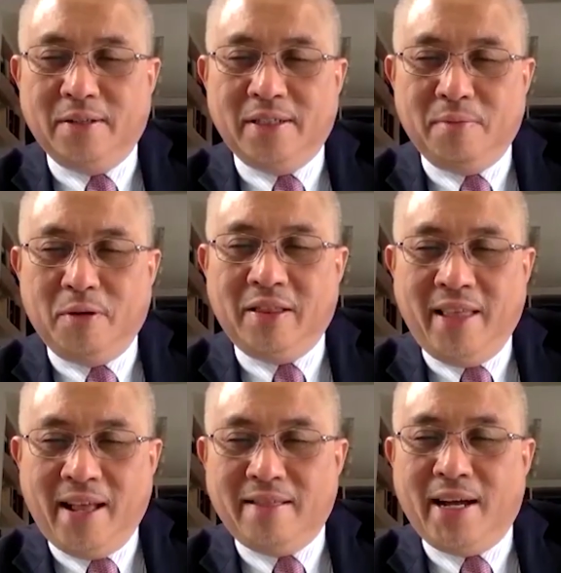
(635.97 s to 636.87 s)
So it's
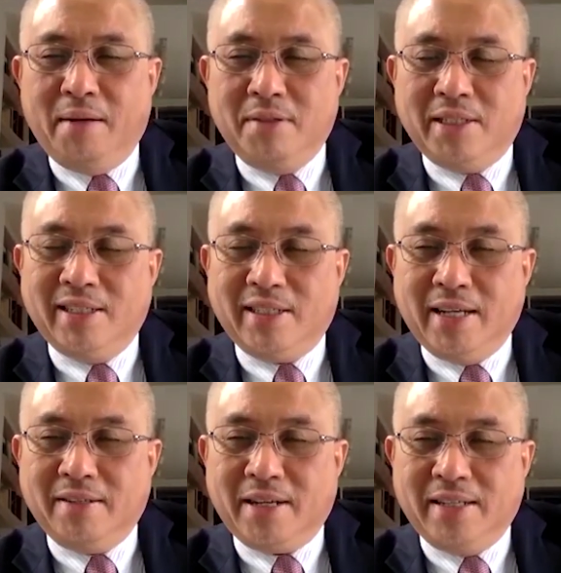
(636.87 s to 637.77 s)
about 10 times the
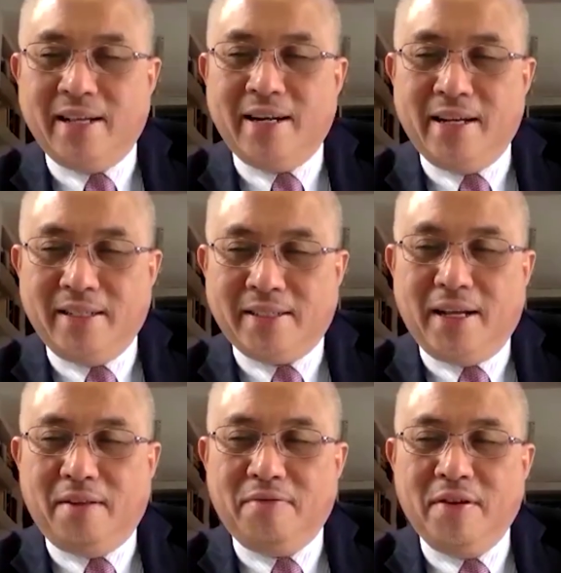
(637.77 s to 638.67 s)
size of Khazanah
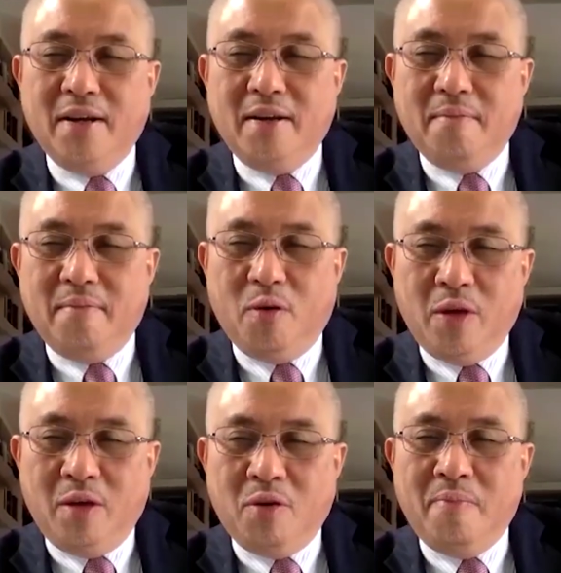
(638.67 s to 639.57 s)
itself, but
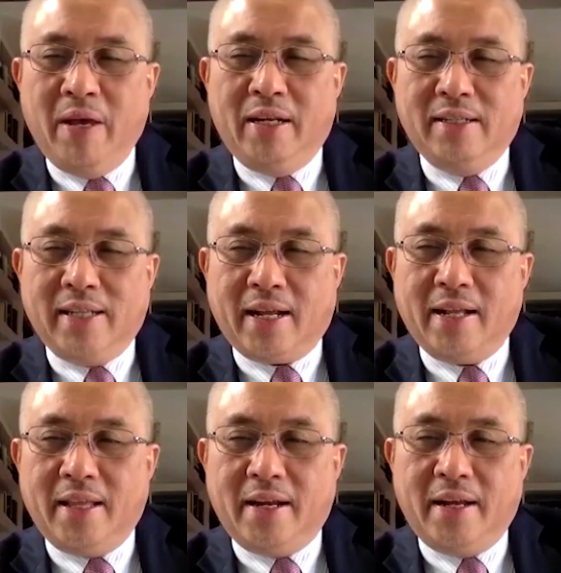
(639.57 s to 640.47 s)
we were made the
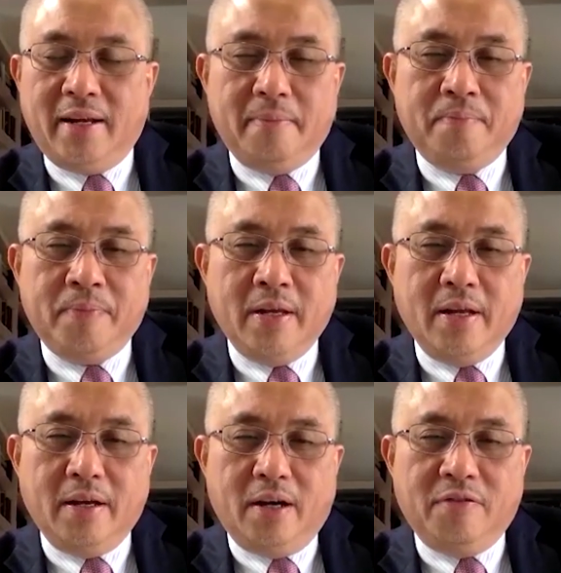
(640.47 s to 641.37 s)
secretariat
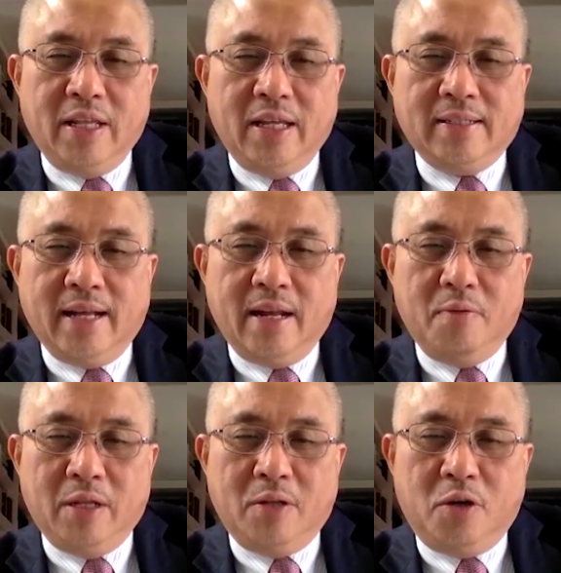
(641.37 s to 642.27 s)
of this, and
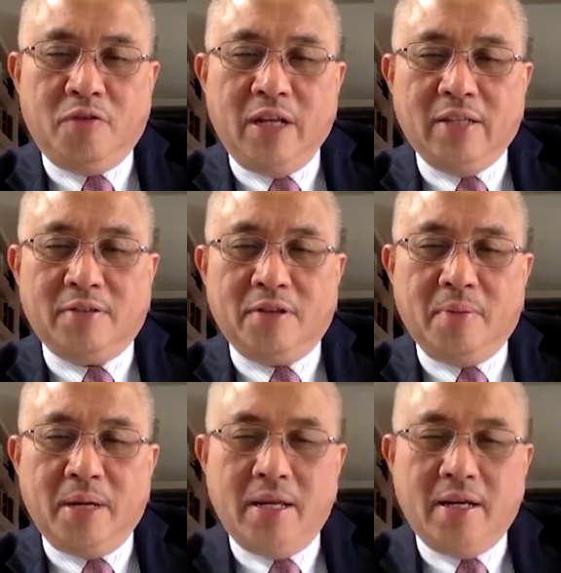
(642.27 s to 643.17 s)
we drove this
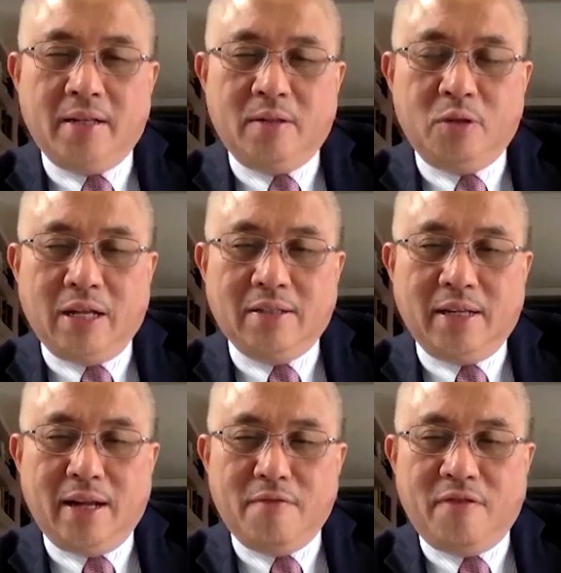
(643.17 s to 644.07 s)
from the year
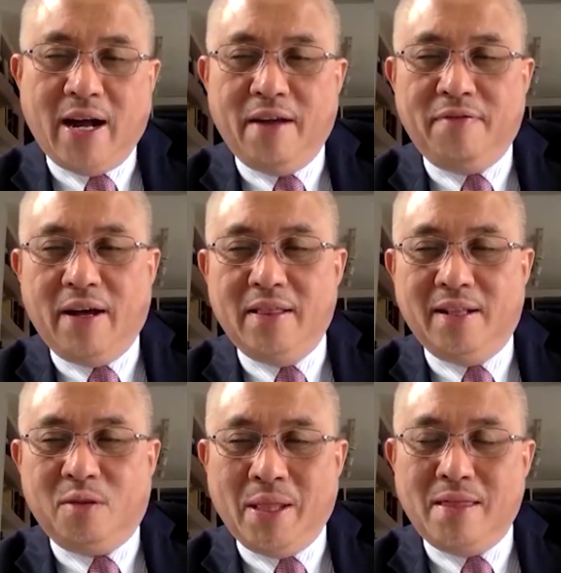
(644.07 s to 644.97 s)
2005
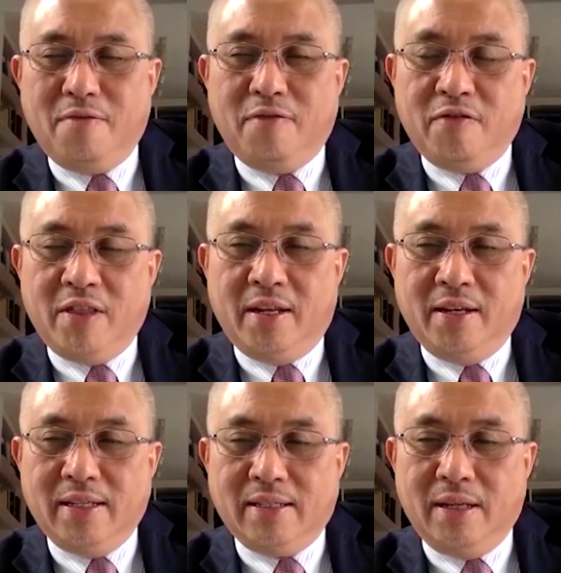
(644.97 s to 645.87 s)
until
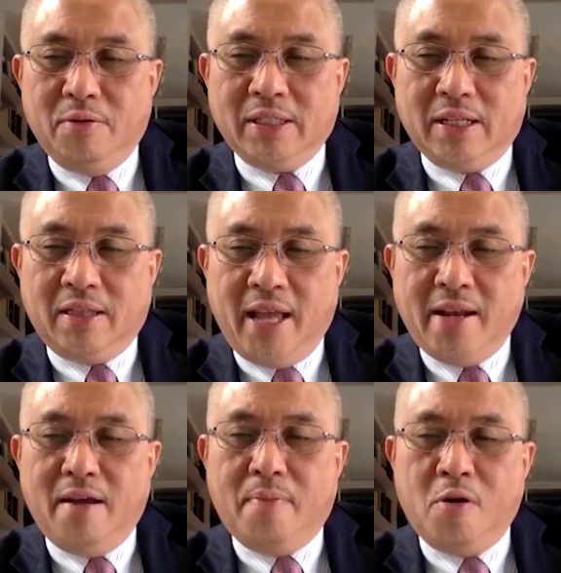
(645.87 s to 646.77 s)
2015. It was a
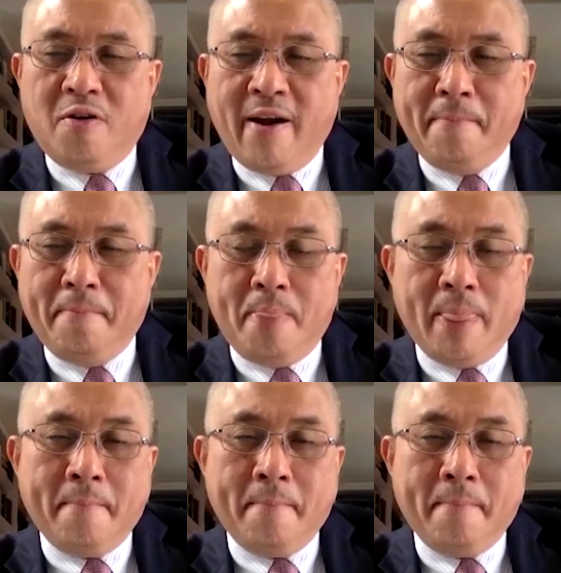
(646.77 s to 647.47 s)
10-year program.